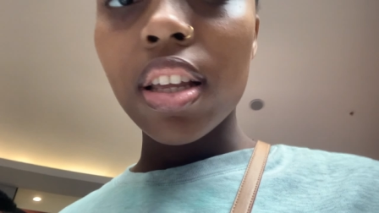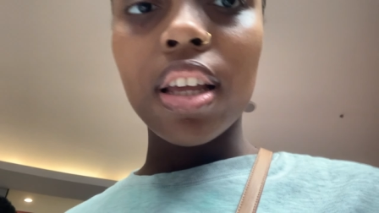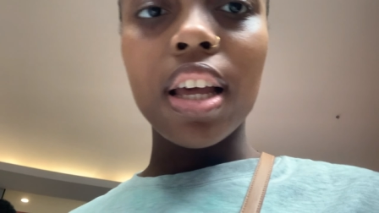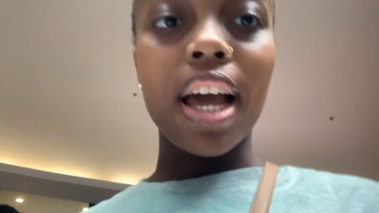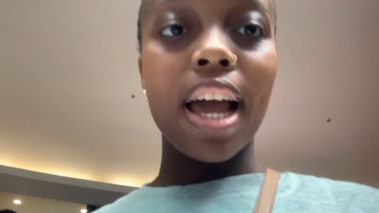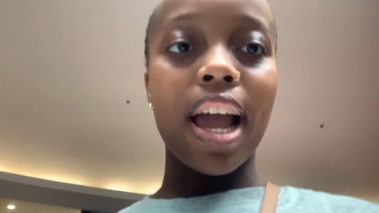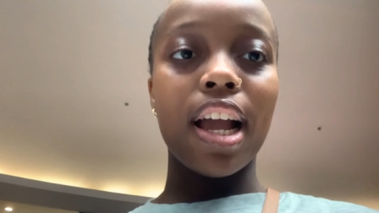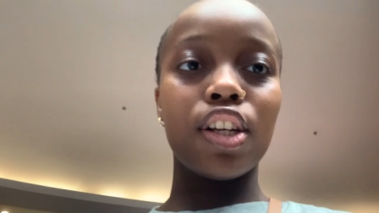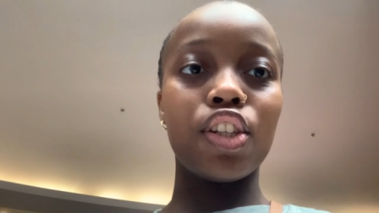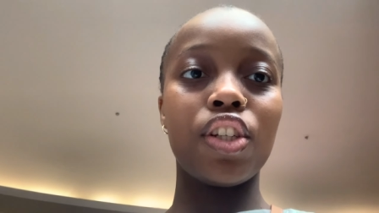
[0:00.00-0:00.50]

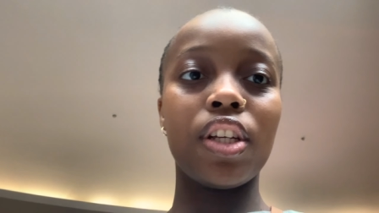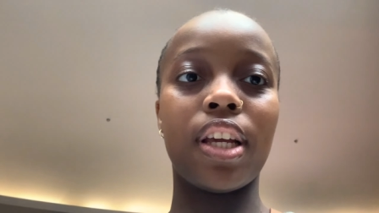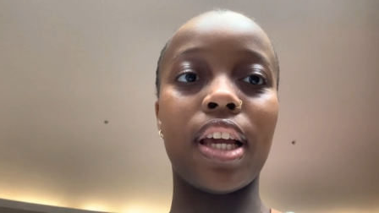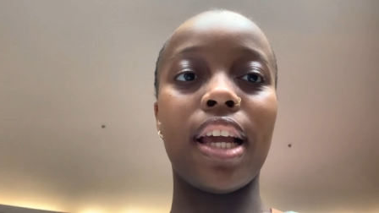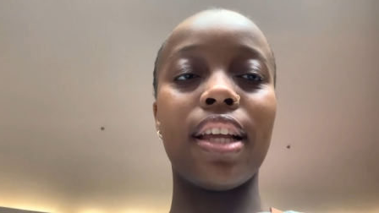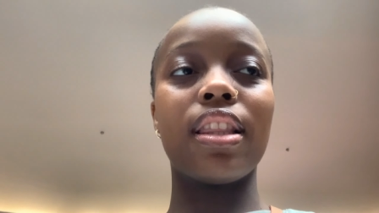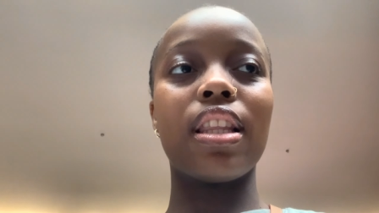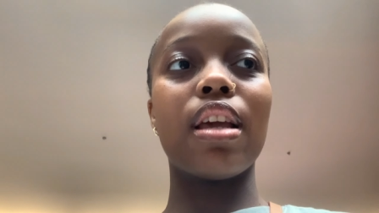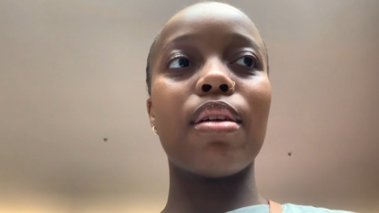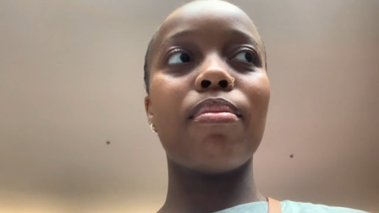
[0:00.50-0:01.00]
I actually
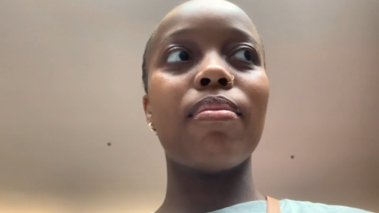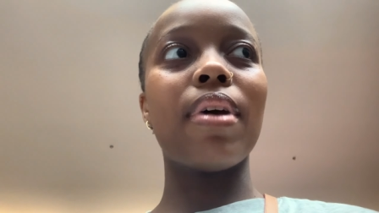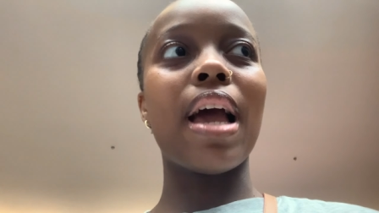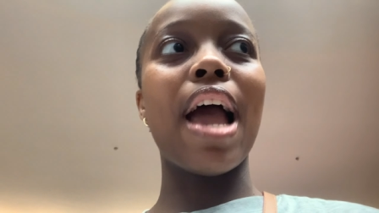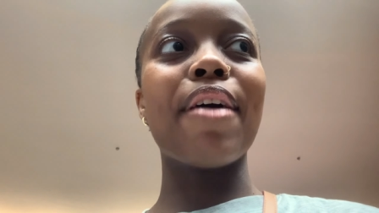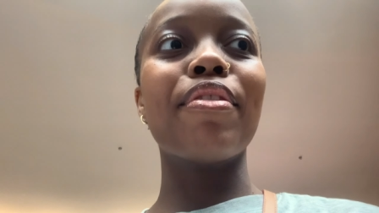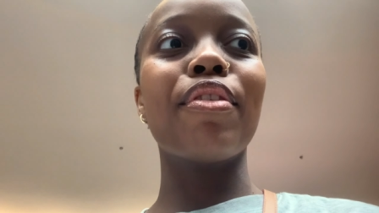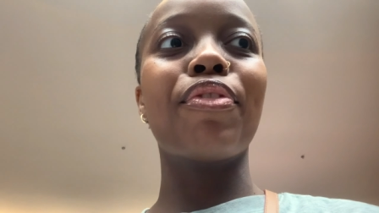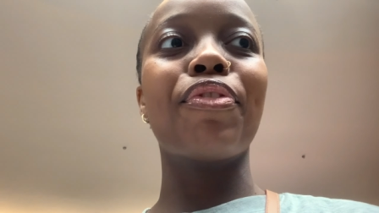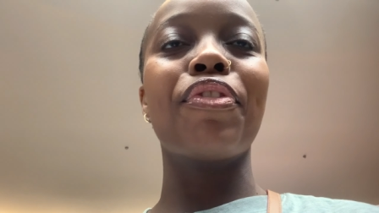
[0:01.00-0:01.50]
hate I them. Hate I
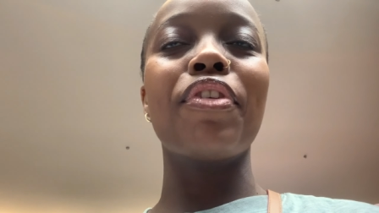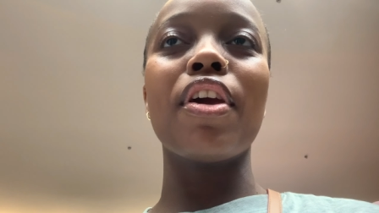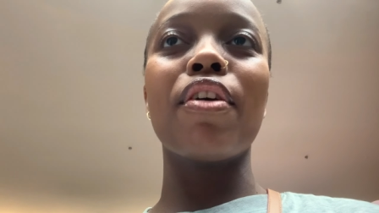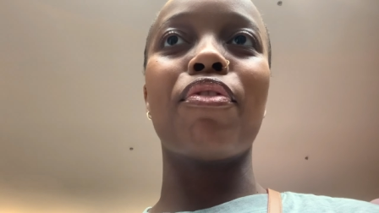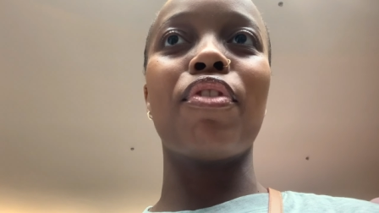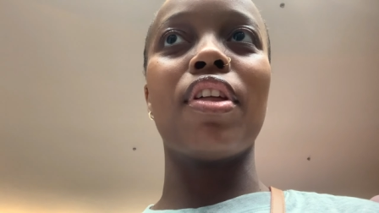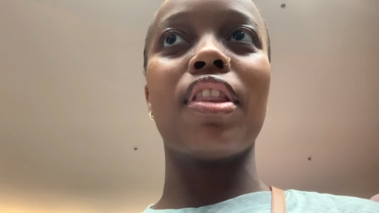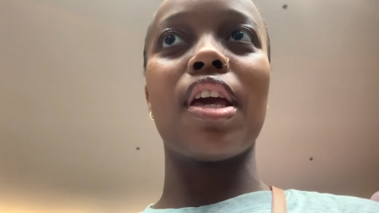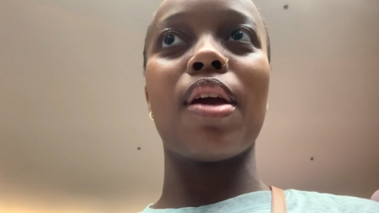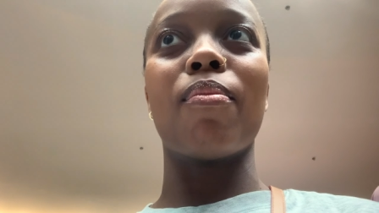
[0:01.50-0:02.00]
have a fear
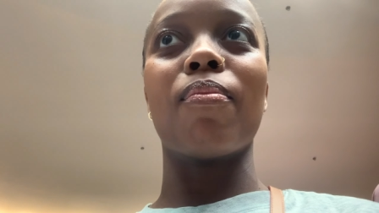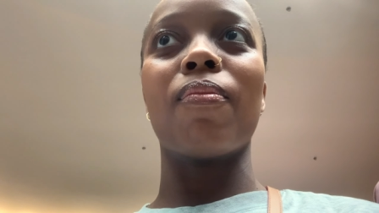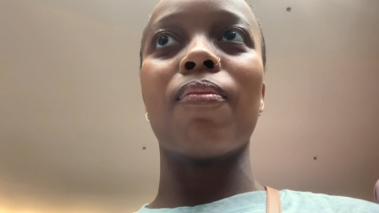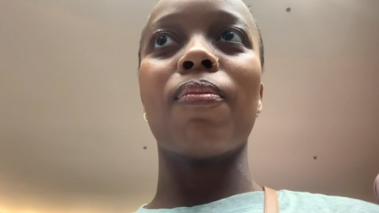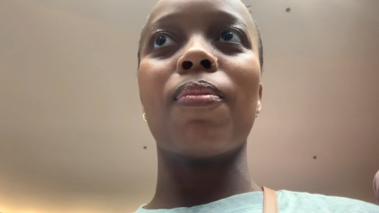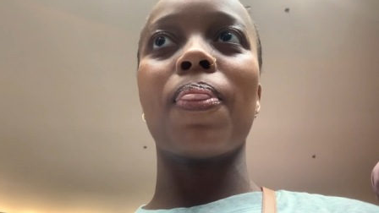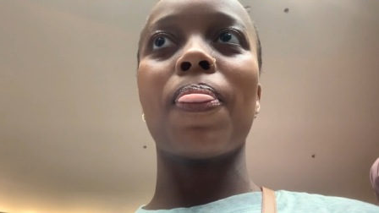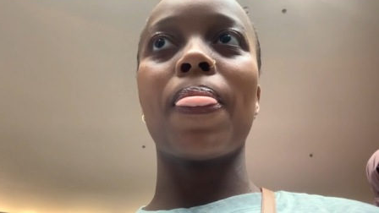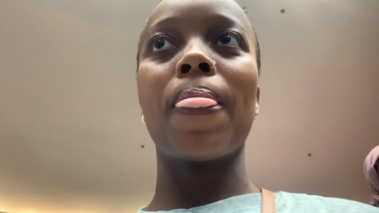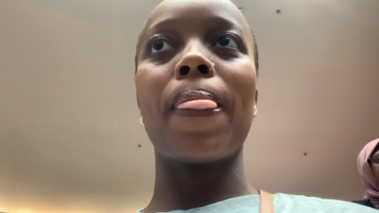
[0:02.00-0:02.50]
for them.
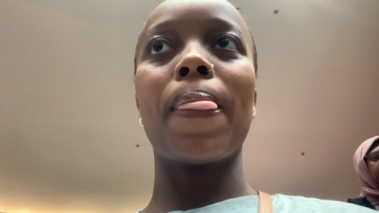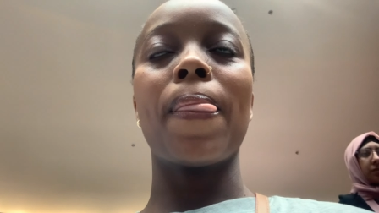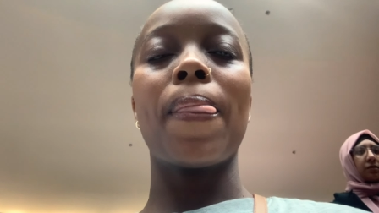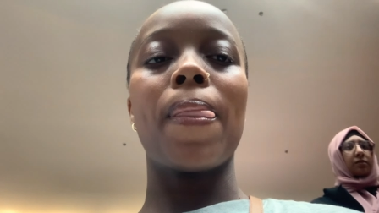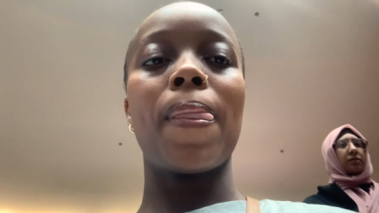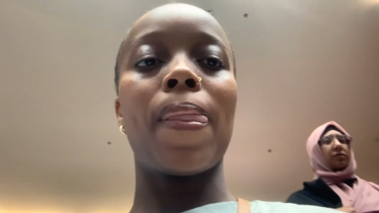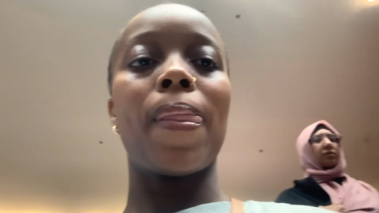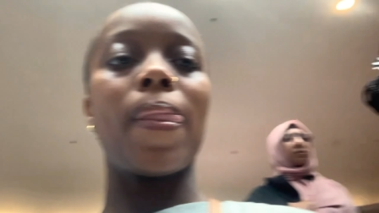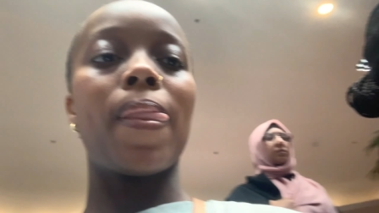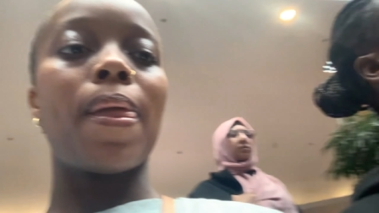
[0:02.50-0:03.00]
I have
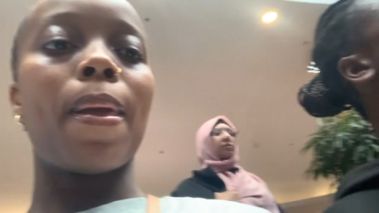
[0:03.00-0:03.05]
a fear of